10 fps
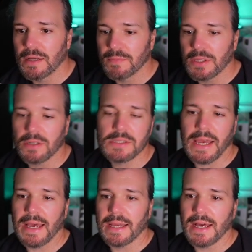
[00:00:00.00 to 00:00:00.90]
little
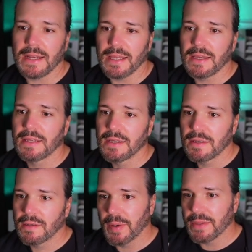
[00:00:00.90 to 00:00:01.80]
tag on it.
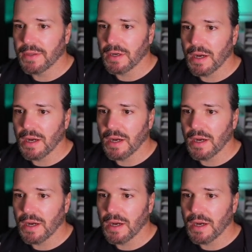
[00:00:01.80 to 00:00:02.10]
But there